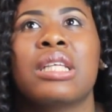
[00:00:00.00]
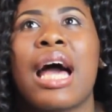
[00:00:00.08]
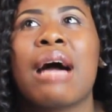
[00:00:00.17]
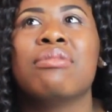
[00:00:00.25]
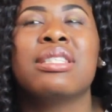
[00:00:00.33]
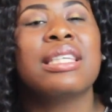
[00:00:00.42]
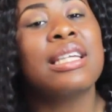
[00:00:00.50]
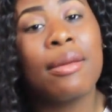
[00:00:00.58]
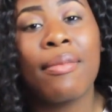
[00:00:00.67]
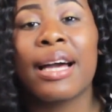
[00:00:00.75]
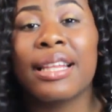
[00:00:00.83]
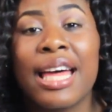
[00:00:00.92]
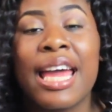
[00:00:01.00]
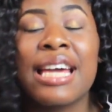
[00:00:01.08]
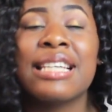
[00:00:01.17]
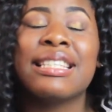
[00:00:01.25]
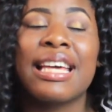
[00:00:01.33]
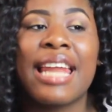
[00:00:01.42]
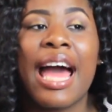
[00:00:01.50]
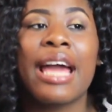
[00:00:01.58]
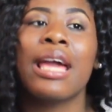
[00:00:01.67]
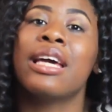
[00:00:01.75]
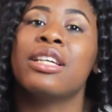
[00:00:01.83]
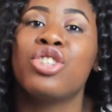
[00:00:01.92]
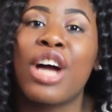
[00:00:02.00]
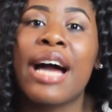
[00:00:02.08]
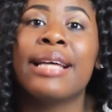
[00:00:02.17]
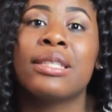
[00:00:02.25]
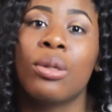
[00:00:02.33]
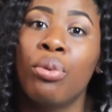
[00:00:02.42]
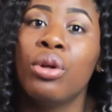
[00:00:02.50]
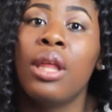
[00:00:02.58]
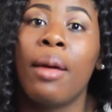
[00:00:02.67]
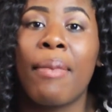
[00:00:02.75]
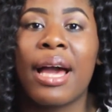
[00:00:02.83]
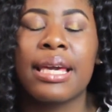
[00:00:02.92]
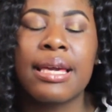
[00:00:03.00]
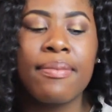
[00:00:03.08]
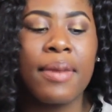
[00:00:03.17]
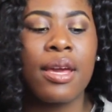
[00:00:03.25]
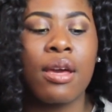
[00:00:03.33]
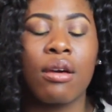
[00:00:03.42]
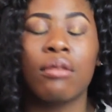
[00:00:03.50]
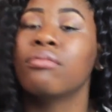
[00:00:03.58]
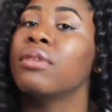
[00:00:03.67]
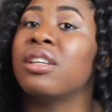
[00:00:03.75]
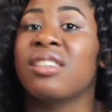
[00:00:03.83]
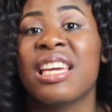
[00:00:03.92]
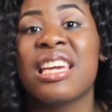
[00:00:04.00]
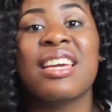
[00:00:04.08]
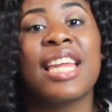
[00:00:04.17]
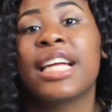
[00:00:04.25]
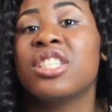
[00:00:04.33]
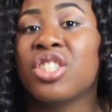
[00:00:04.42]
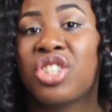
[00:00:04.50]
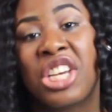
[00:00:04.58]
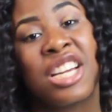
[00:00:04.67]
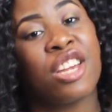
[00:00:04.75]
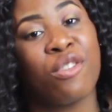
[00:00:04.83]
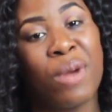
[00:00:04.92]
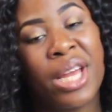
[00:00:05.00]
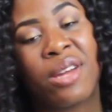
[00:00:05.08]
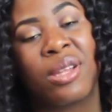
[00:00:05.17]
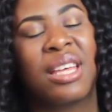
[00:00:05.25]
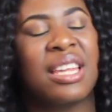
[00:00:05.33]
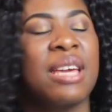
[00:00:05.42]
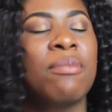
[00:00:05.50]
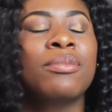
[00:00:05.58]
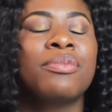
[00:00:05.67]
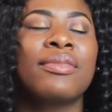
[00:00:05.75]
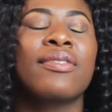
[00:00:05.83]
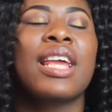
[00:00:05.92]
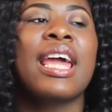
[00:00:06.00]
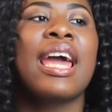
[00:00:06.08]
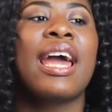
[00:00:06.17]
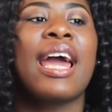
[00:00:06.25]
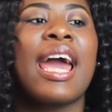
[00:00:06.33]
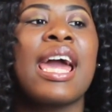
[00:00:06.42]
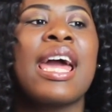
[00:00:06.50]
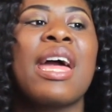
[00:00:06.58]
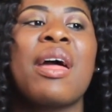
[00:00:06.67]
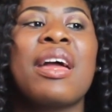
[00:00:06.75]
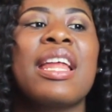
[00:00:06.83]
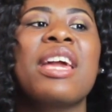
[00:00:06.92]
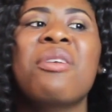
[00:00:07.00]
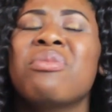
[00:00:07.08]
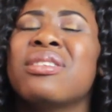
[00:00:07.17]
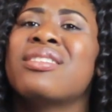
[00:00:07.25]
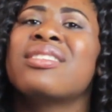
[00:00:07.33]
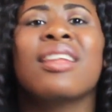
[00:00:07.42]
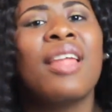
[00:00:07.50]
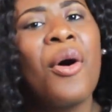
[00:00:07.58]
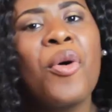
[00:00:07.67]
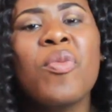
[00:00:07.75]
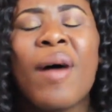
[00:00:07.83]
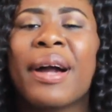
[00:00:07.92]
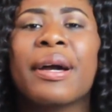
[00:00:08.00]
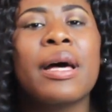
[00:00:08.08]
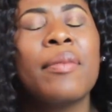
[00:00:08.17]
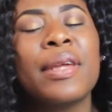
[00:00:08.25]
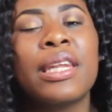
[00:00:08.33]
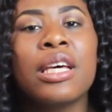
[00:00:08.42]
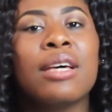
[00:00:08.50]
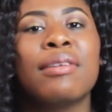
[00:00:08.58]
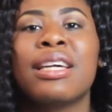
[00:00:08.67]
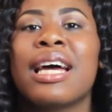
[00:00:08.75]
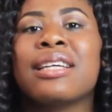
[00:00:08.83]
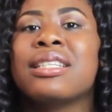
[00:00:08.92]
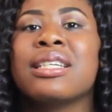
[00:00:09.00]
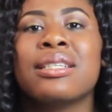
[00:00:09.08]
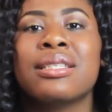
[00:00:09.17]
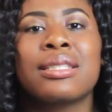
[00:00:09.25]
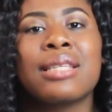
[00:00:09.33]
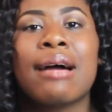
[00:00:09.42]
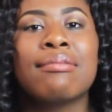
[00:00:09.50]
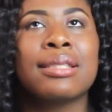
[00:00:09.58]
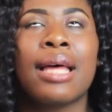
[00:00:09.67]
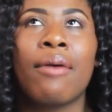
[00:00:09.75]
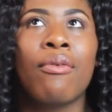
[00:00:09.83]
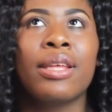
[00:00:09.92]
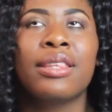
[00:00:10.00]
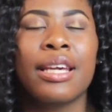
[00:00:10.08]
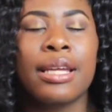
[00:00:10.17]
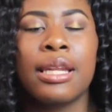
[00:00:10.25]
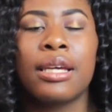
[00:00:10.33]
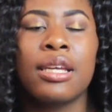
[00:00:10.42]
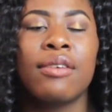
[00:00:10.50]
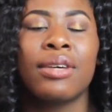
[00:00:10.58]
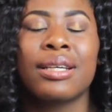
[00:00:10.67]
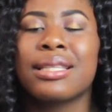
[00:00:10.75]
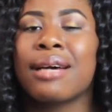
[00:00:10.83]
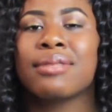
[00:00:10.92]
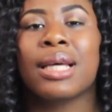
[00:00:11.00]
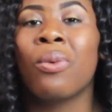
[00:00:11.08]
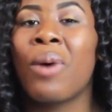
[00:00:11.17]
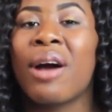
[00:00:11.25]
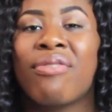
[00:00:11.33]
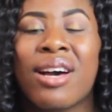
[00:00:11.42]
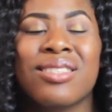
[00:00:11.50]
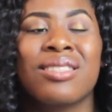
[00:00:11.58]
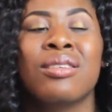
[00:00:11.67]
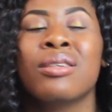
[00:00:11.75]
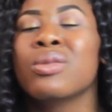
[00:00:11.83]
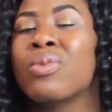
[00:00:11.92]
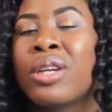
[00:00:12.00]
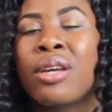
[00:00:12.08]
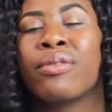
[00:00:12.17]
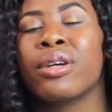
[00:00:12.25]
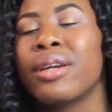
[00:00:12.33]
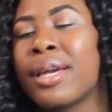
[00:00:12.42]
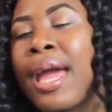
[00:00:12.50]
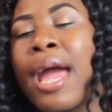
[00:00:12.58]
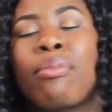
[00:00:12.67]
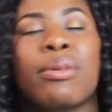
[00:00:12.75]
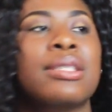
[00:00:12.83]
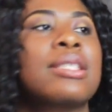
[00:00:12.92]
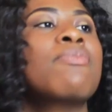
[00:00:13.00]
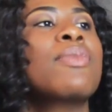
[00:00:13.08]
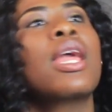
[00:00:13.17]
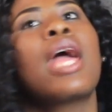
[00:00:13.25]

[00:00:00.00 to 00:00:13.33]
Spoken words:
I was sitting in my class and I had tried to pull up my email again. I just check it regularly, and it was slow by coming up, and I was like, wasn't thinking nothing of it, because I was like, Wi-Fi sucks, whatever, it happens.